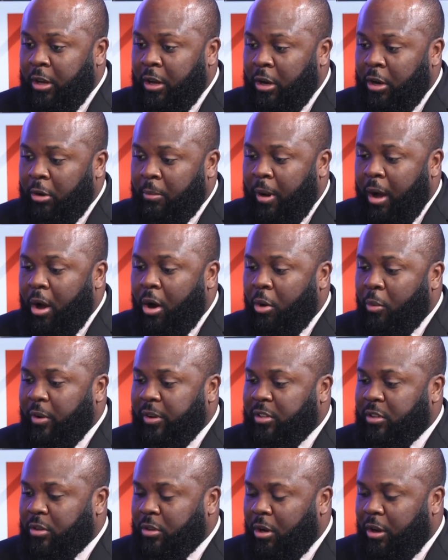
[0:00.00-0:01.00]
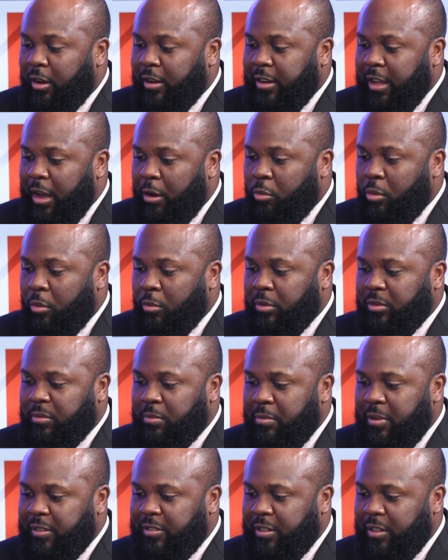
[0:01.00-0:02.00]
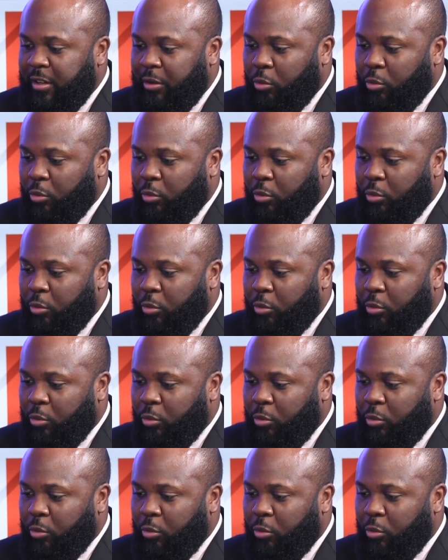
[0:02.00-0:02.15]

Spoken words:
I always thought that what was missing